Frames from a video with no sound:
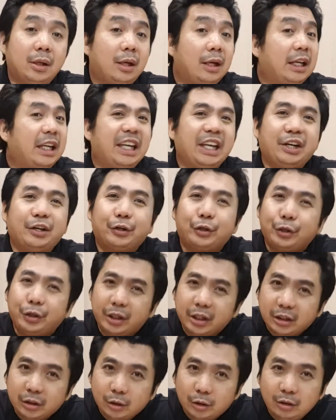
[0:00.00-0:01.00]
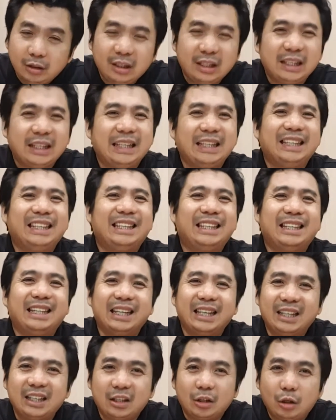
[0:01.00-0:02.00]
He heard it all. He
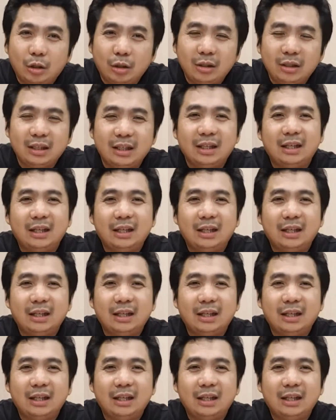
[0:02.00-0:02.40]
did it all.